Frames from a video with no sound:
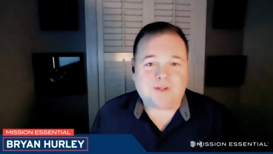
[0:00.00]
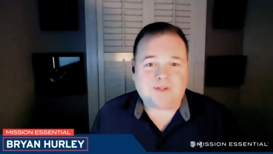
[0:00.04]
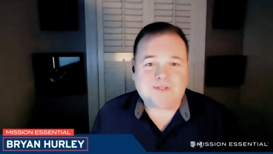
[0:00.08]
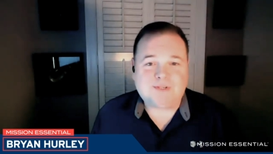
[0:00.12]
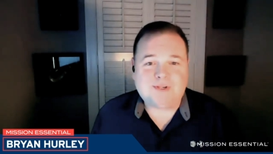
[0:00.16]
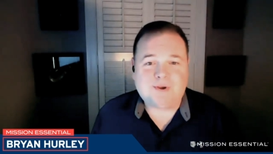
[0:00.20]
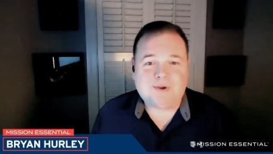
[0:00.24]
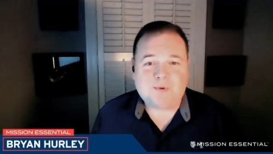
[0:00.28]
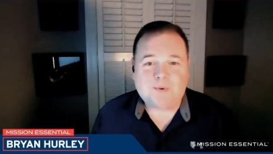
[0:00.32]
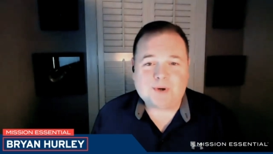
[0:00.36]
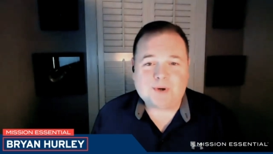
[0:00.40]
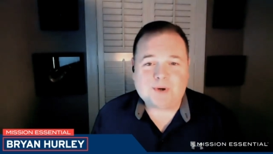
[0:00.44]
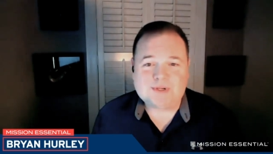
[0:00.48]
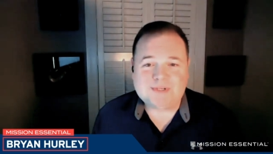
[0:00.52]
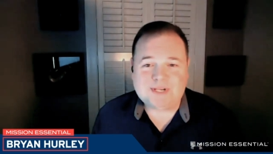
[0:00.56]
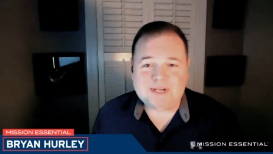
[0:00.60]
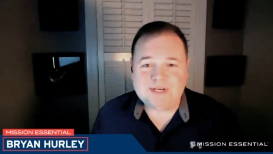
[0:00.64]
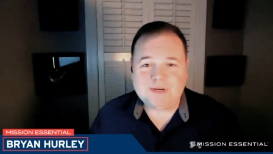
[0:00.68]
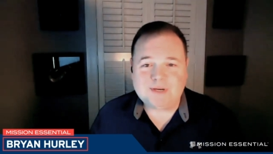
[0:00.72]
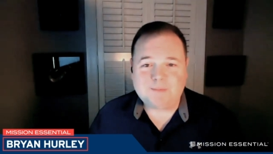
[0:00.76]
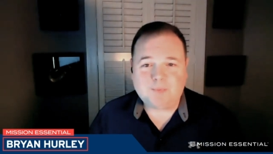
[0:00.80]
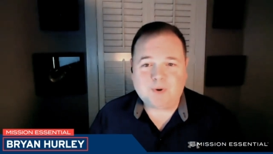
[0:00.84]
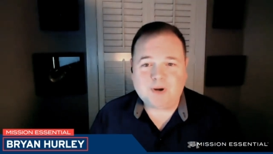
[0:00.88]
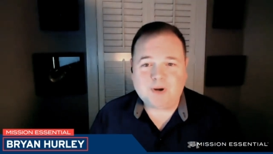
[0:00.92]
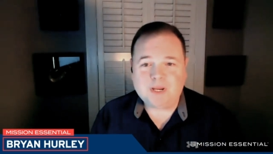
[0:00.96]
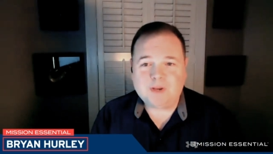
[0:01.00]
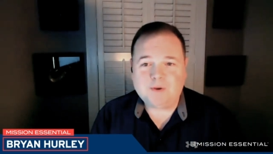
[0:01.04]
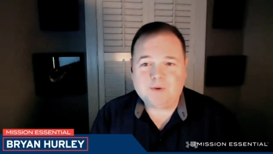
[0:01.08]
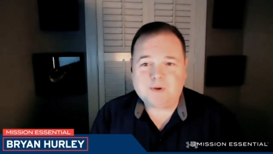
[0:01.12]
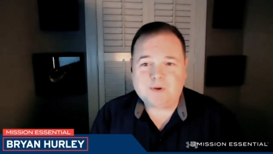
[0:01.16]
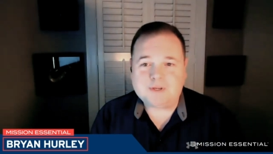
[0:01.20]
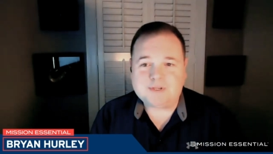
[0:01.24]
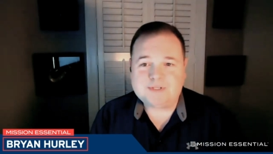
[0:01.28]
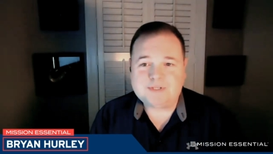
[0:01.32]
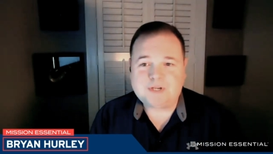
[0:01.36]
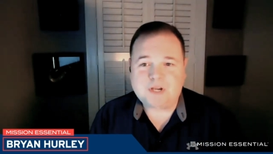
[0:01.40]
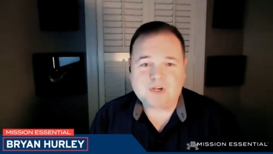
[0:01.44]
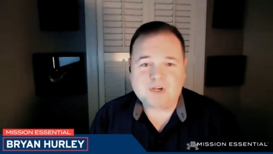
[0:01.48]
us. We're excited to bring you a
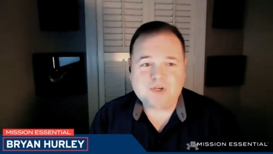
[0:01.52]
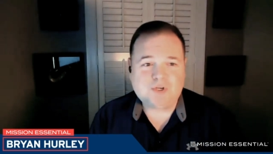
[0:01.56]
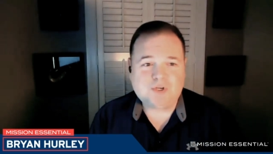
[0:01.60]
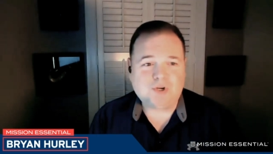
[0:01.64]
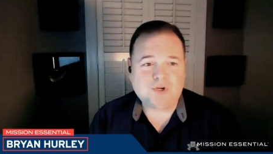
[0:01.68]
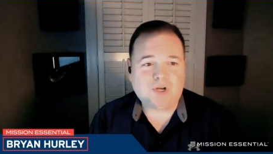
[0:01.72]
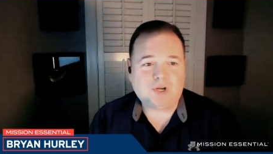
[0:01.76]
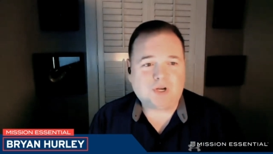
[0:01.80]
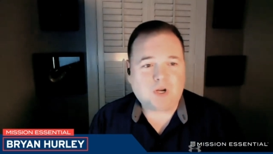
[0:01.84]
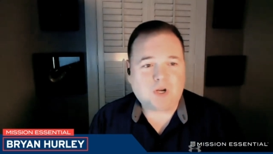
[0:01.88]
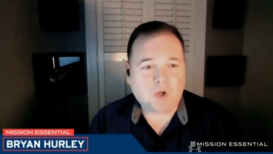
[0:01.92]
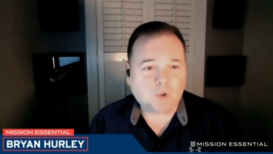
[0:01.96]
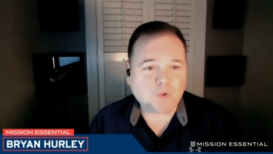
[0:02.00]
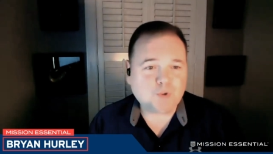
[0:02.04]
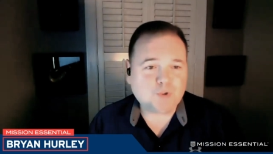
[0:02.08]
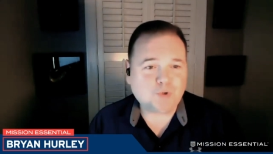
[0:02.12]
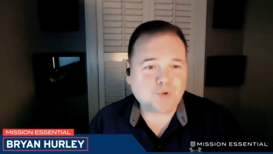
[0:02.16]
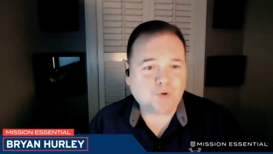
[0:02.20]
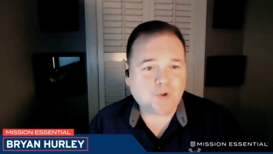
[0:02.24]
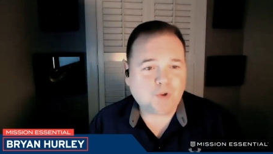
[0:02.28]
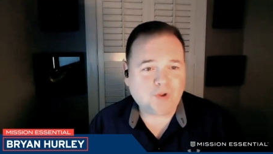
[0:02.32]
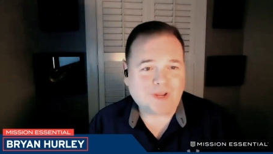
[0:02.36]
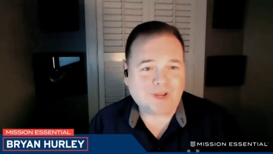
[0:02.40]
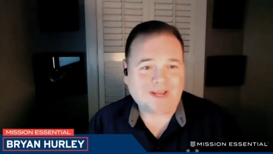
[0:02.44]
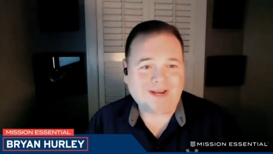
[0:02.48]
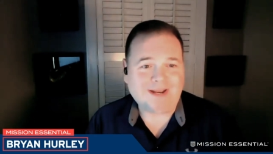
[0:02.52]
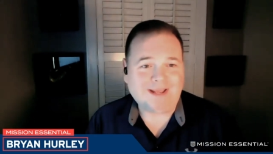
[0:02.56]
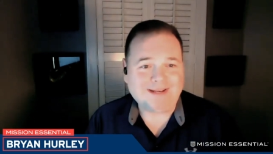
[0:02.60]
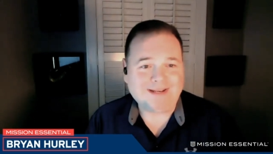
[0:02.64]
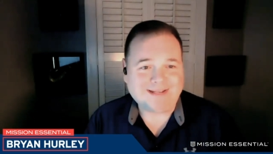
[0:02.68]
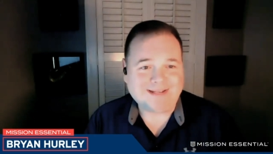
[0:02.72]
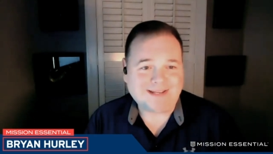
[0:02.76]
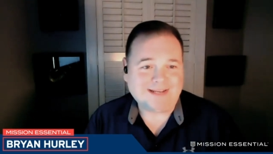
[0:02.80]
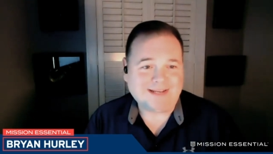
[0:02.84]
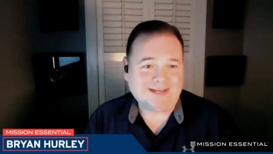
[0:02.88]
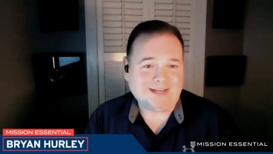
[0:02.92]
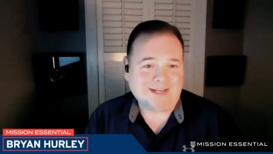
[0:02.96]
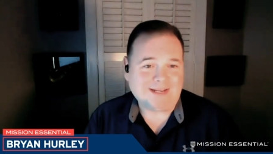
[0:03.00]
discussion on cultural and
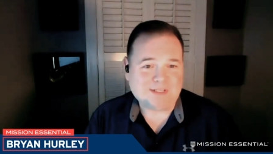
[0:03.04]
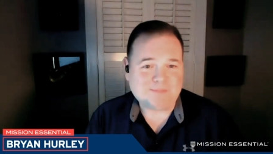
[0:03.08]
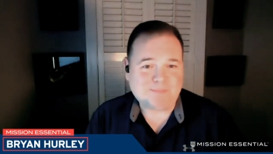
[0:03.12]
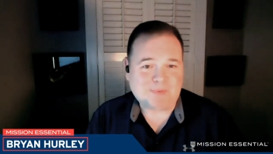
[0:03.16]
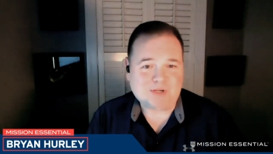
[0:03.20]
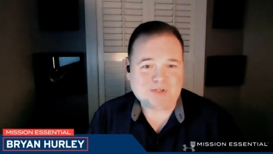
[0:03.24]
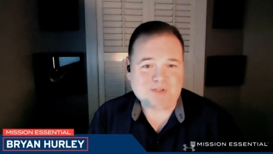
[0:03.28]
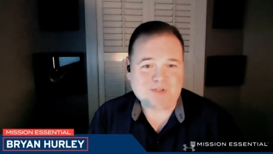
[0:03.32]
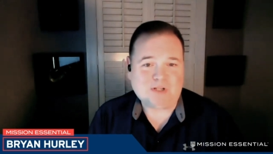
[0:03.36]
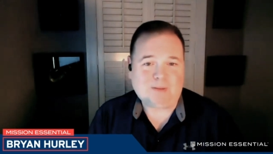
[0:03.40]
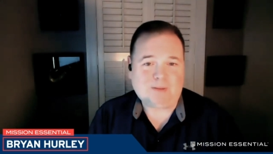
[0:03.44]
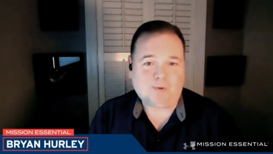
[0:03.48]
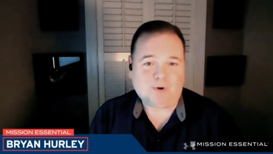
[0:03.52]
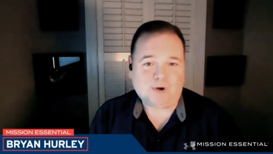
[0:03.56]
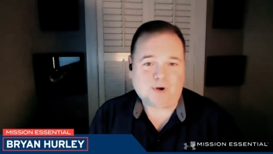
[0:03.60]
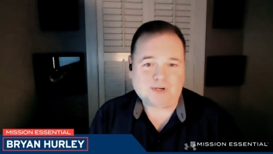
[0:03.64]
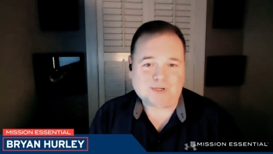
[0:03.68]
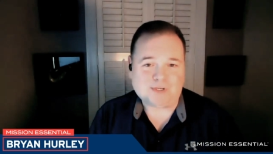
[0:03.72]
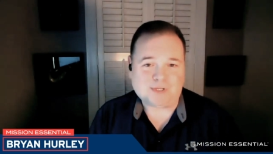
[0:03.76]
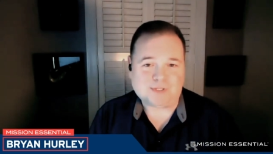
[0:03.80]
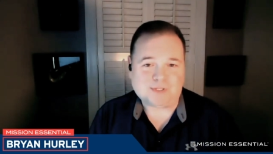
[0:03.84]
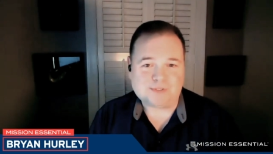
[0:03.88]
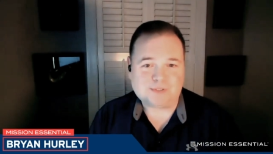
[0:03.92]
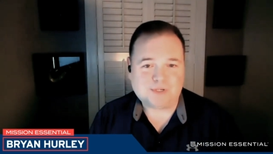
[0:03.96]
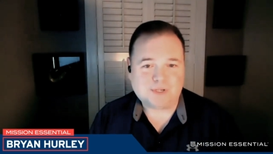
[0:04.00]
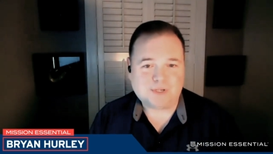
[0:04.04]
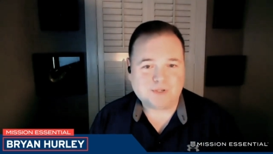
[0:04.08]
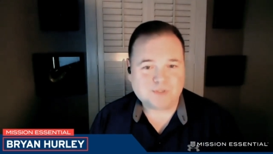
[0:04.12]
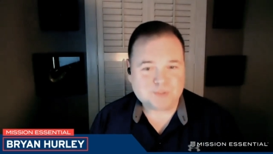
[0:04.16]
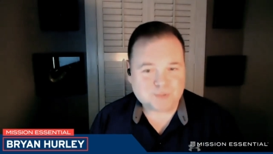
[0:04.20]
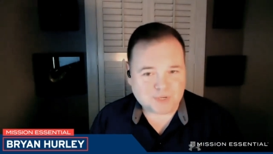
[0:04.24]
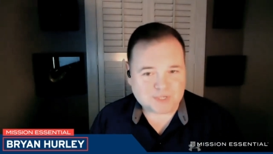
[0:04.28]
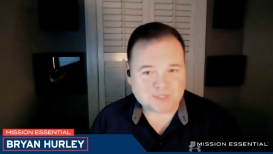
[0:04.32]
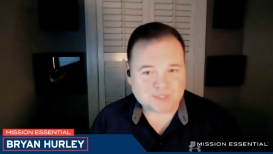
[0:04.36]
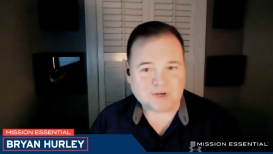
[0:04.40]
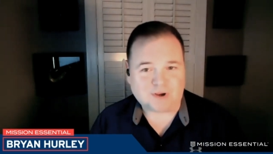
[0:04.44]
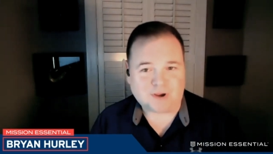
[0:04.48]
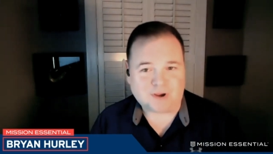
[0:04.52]
identity in special operations.
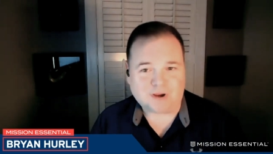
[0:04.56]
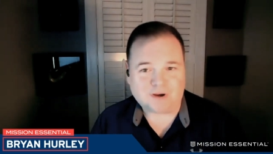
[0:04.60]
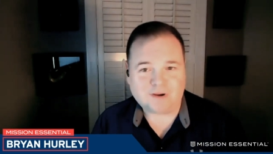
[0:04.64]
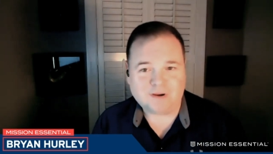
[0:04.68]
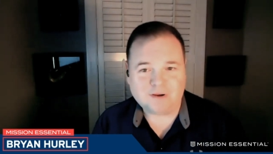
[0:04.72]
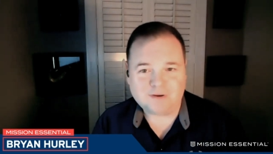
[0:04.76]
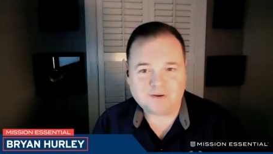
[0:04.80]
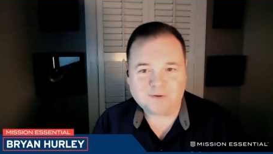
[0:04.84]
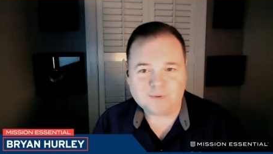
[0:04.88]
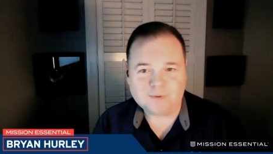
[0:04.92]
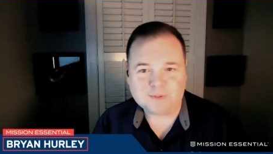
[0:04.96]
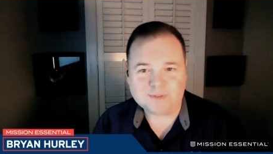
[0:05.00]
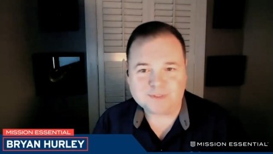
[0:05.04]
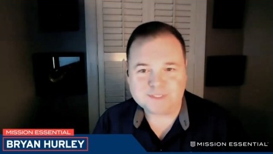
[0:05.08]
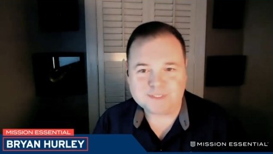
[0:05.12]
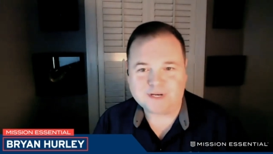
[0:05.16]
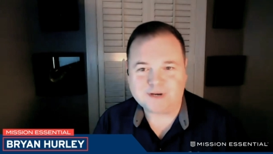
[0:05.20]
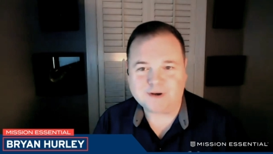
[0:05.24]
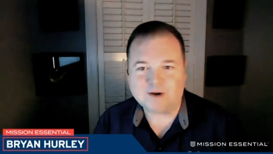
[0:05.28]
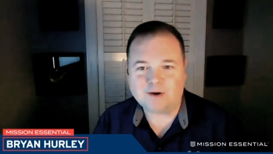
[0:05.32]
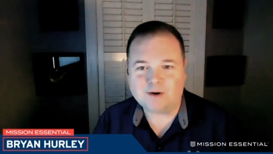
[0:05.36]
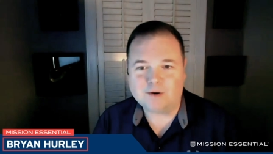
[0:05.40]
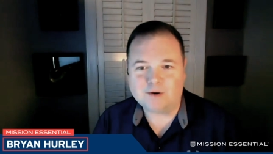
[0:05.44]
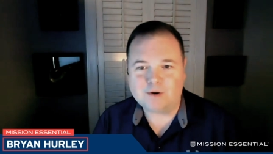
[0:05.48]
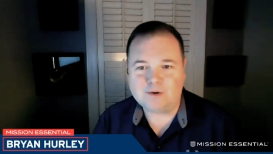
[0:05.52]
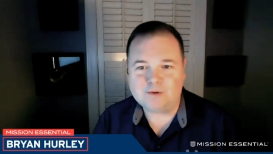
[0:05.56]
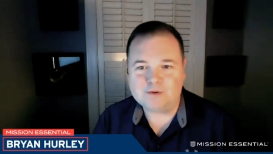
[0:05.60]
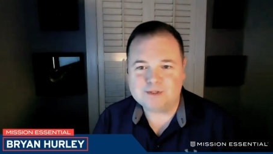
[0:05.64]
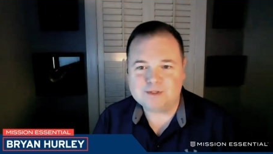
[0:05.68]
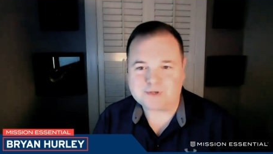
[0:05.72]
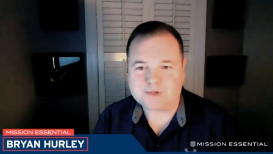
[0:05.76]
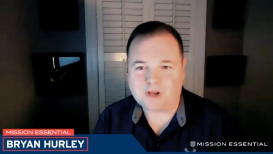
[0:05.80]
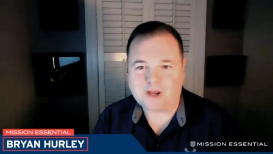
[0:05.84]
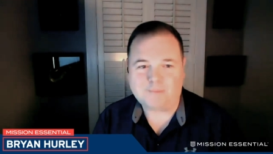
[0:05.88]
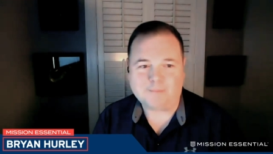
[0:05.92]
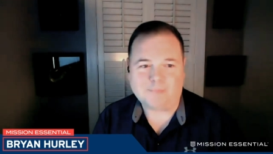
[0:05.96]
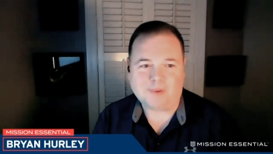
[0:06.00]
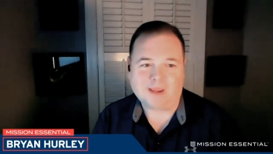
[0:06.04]
Straight Talk with Lieutenant Colonel
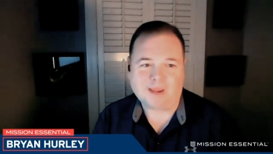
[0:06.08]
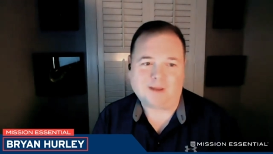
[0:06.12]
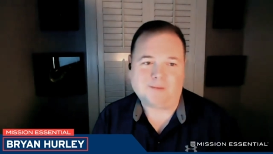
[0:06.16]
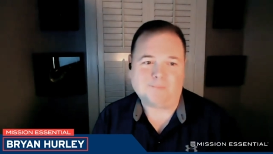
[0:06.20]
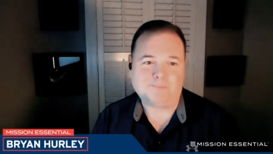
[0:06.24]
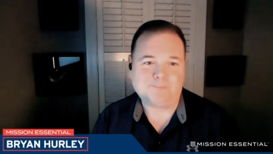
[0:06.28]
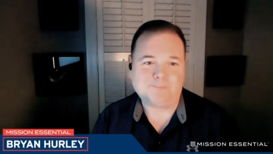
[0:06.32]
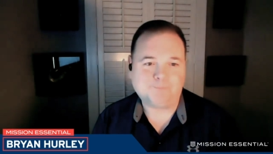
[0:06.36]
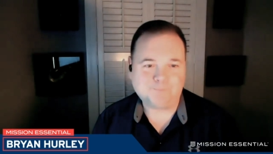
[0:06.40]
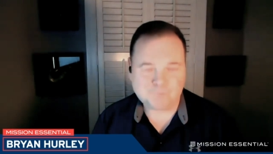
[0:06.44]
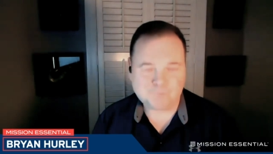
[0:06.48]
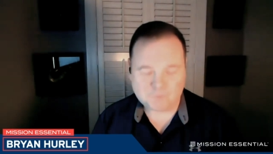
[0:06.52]
Scott Mann.